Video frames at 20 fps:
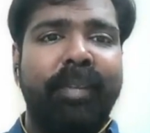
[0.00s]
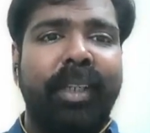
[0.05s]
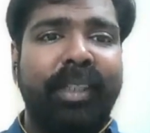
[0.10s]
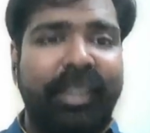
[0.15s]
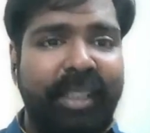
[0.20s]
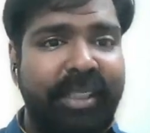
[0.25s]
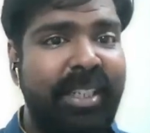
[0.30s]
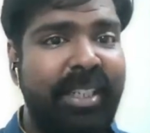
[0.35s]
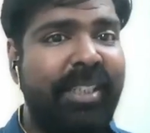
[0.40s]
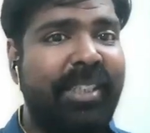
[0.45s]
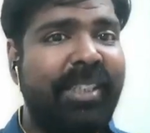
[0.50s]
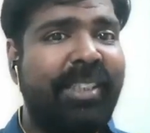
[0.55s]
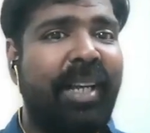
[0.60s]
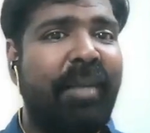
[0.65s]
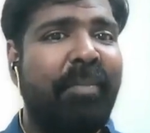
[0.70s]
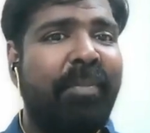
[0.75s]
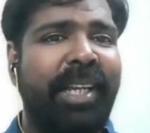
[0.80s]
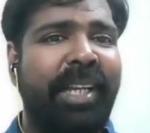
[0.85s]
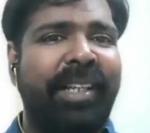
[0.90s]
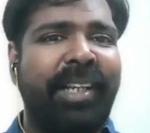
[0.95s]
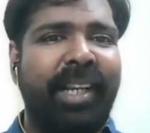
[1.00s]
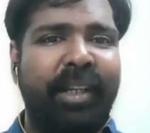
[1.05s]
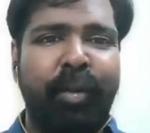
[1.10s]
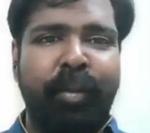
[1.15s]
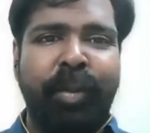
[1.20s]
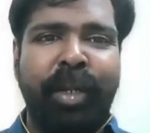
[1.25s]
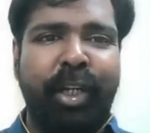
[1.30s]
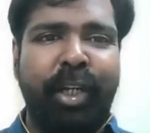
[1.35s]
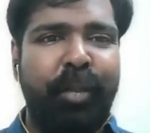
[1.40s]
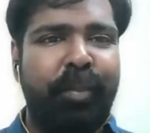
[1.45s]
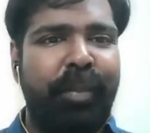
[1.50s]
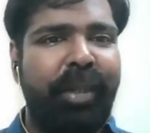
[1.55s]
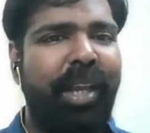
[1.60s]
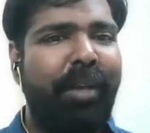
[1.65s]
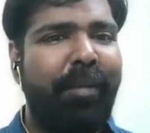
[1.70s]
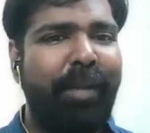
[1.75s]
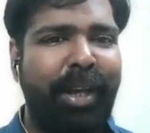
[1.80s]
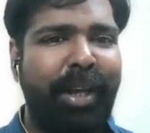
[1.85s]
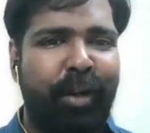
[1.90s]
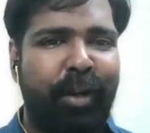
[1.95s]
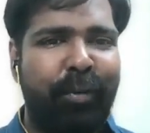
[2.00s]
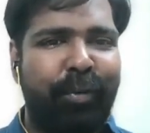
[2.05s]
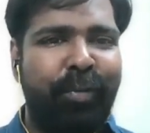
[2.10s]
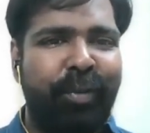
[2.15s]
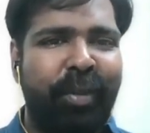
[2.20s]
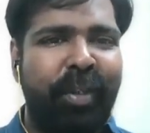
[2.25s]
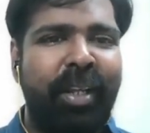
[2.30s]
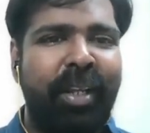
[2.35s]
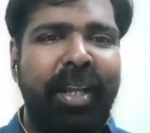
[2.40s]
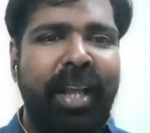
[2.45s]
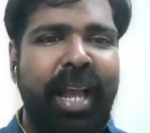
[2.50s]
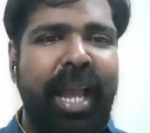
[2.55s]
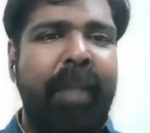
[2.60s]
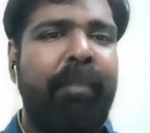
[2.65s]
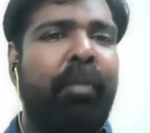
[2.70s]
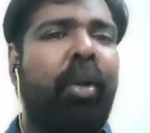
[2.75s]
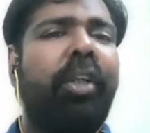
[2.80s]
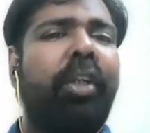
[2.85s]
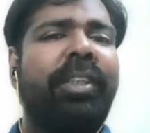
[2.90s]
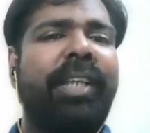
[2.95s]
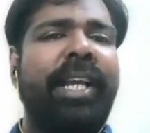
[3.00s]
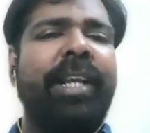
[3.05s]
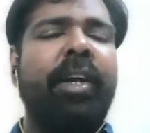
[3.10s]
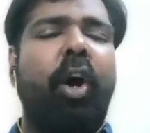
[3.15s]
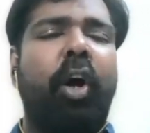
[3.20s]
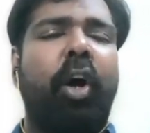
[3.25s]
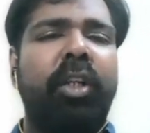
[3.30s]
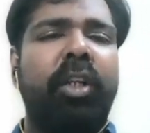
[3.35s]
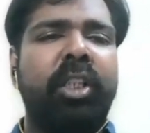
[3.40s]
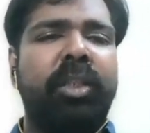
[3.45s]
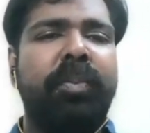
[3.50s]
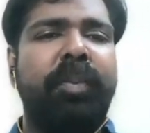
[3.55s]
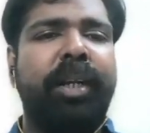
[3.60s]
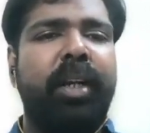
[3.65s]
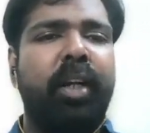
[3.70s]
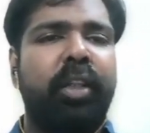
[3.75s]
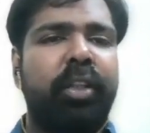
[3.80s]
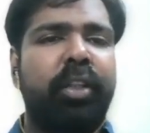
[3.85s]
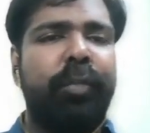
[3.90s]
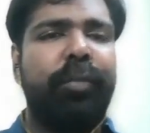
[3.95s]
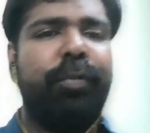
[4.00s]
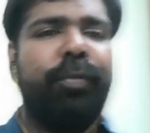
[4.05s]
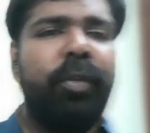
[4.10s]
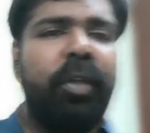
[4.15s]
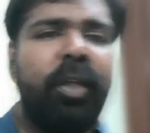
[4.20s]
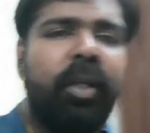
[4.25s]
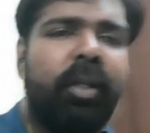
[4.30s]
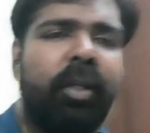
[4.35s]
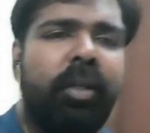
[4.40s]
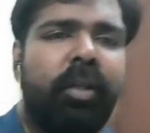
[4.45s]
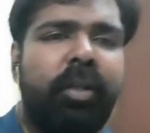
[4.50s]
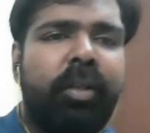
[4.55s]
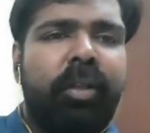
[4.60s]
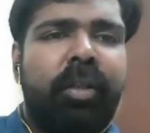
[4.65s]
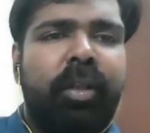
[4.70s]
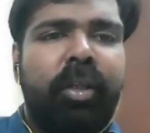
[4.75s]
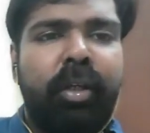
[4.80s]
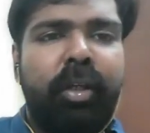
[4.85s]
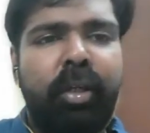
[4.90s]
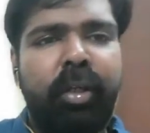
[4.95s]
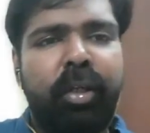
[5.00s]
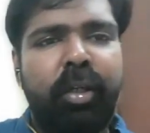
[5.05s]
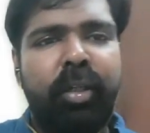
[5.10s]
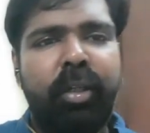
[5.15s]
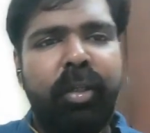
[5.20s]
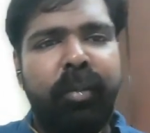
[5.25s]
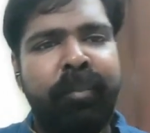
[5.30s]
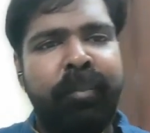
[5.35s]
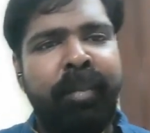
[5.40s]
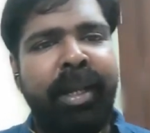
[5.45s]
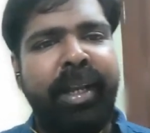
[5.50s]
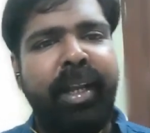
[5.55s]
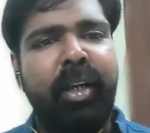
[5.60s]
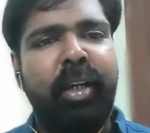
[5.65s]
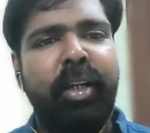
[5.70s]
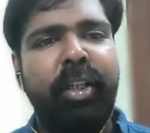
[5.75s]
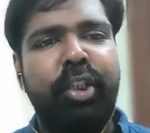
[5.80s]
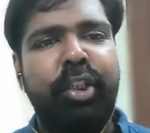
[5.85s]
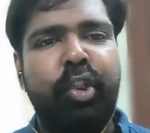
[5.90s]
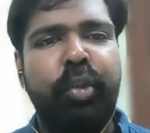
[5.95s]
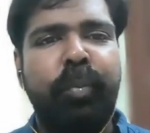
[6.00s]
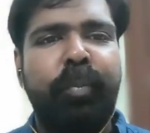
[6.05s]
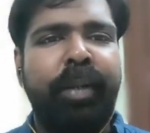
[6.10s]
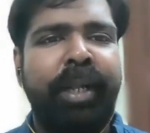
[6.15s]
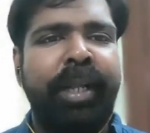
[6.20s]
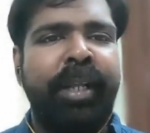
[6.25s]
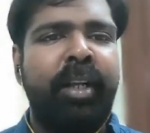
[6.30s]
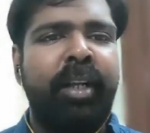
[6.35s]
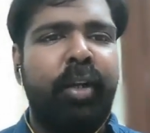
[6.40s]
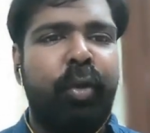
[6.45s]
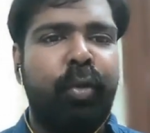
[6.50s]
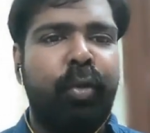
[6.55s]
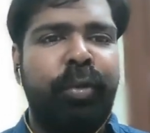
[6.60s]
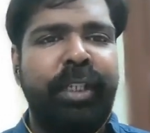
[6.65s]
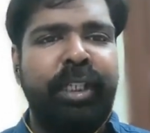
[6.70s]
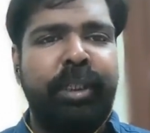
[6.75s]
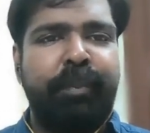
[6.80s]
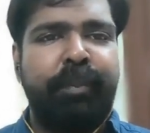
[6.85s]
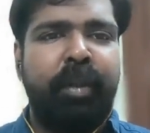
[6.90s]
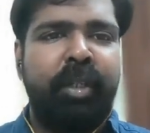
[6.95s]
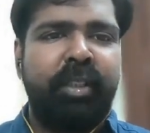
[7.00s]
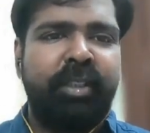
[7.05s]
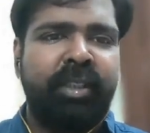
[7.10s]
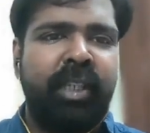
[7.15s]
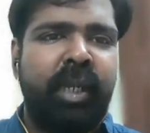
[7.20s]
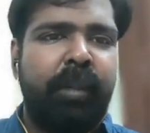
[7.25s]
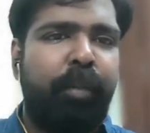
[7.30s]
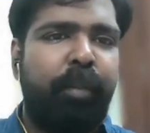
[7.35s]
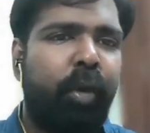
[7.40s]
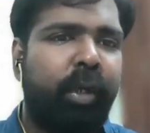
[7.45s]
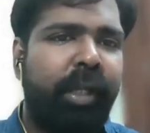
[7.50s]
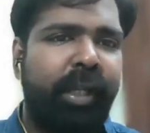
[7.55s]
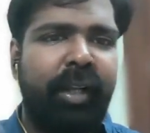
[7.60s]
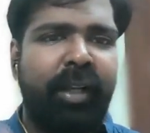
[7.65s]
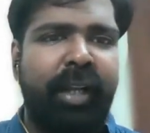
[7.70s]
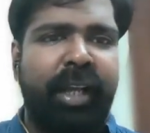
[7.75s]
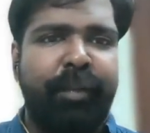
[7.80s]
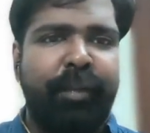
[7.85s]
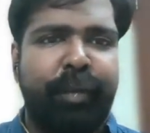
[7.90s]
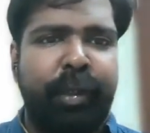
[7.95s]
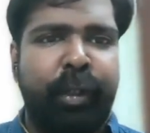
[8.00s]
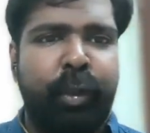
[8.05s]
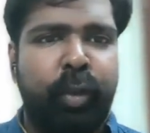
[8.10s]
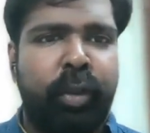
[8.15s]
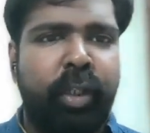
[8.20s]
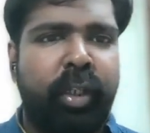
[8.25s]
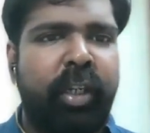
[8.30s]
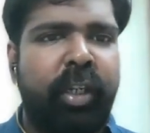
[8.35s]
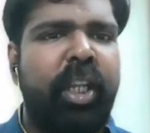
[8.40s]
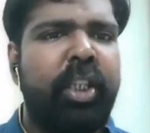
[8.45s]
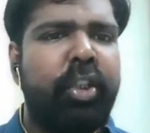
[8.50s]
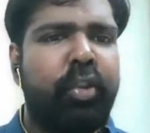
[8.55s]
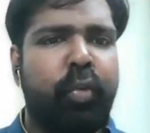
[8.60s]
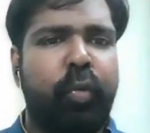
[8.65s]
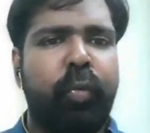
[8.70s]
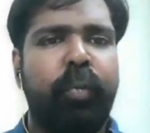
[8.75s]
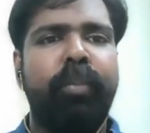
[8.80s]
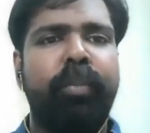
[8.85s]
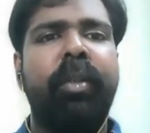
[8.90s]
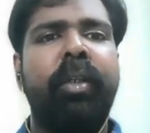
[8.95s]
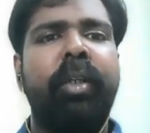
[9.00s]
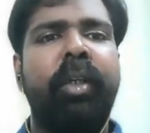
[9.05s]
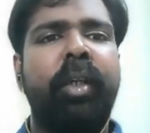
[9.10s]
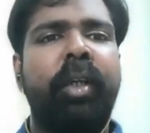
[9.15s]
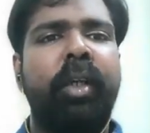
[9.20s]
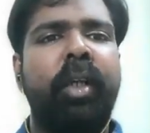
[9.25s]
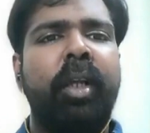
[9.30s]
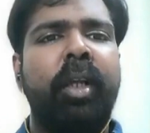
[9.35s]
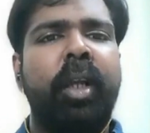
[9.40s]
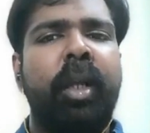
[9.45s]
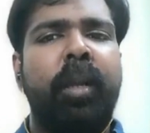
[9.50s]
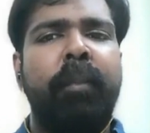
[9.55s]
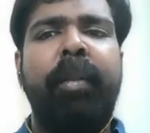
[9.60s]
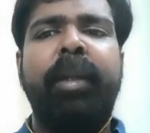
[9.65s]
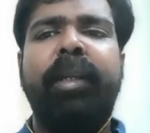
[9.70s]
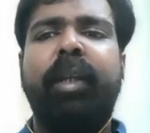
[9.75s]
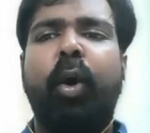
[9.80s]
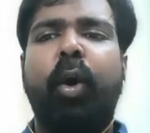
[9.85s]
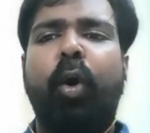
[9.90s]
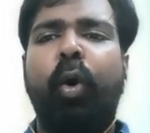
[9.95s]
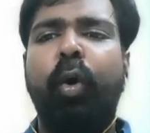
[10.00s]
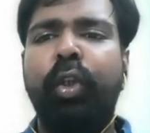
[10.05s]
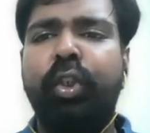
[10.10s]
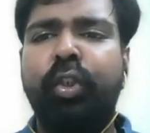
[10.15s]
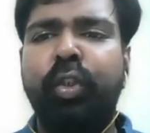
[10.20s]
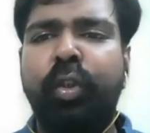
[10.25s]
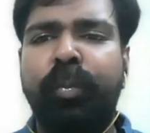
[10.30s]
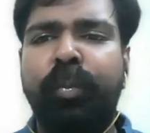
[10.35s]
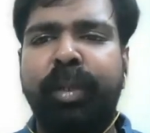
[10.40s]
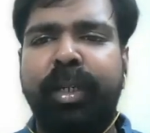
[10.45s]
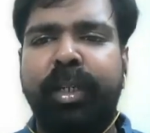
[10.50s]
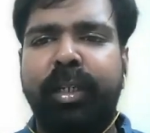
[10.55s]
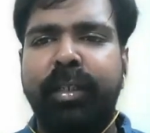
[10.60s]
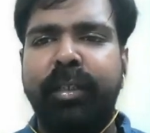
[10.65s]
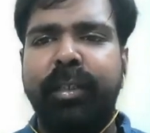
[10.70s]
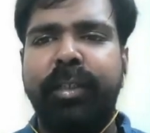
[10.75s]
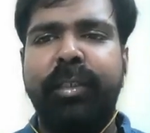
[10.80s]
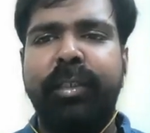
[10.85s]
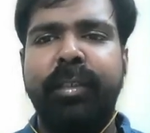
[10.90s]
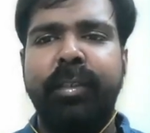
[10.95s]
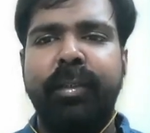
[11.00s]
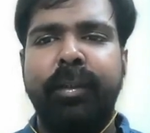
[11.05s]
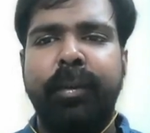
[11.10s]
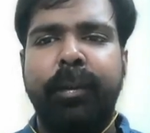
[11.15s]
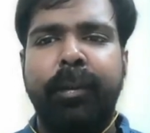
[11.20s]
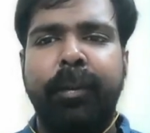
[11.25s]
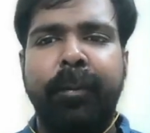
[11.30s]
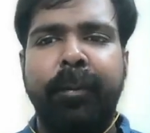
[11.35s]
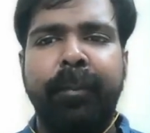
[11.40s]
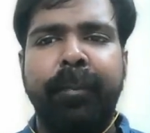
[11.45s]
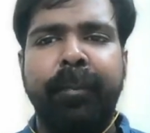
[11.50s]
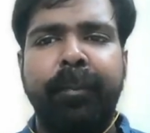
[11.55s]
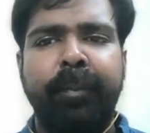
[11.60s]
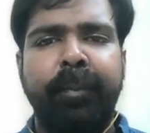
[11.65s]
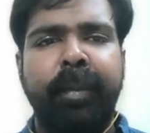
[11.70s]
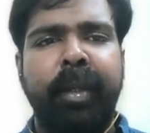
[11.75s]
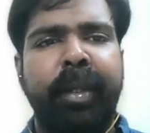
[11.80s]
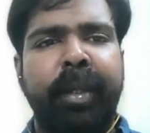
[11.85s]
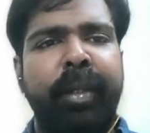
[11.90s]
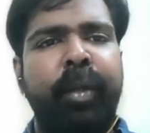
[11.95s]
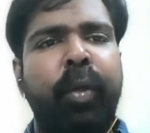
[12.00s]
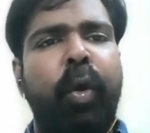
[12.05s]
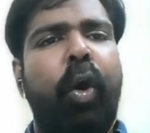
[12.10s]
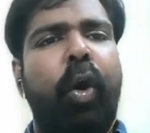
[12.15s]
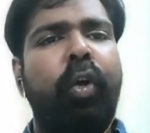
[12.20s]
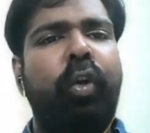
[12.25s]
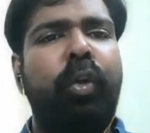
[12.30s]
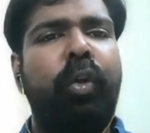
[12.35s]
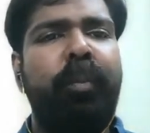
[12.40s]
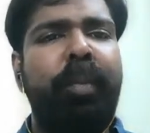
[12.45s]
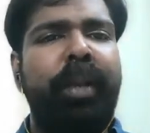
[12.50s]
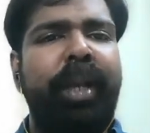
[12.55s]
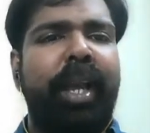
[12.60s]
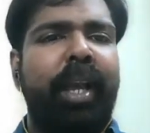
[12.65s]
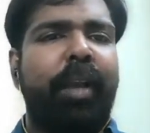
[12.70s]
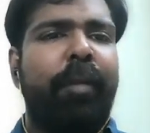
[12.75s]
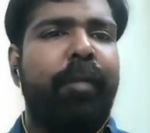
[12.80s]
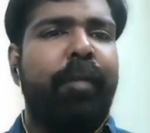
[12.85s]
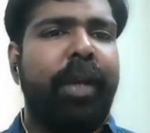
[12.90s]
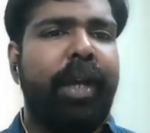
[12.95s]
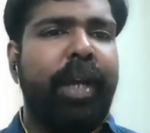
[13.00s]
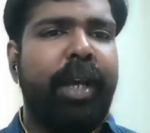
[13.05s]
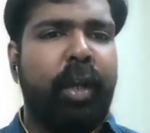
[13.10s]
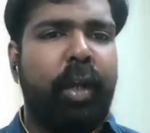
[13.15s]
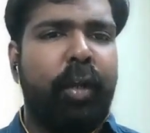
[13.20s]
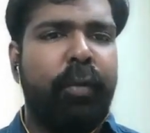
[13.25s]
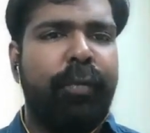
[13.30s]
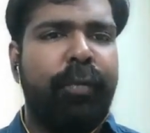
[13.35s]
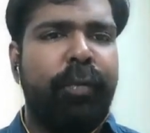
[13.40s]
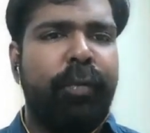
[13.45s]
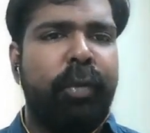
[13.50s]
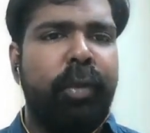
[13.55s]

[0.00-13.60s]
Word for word: this is something that you need to be aware of. I'm not saying all this because of uh, my urge to bring Rushdie's personal political life into the classroom, but also because you ought to be aware of